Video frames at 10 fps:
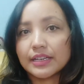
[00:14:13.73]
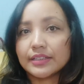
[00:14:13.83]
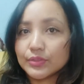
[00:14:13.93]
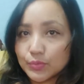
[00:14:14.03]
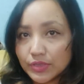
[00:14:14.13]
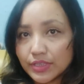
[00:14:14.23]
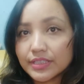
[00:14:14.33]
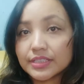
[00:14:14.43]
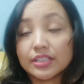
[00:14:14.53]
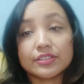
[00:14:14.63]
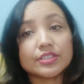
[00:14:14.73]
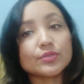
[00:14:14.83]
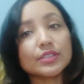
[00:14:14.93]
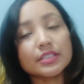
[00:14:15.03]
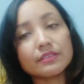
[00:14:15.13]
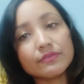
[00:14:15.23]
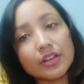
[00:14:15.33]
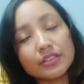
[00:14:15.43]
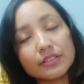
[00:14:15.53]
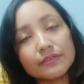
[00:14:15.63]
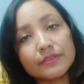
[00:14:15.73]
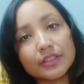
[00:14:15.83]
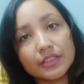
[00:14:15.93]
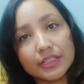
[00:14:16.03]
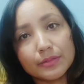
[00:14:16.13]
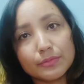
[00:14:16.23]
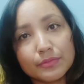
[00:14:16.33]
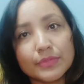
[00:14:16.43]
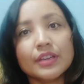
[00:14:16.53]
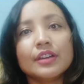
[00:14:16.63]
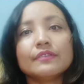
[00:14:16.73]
his work, she agrees to sit in front of him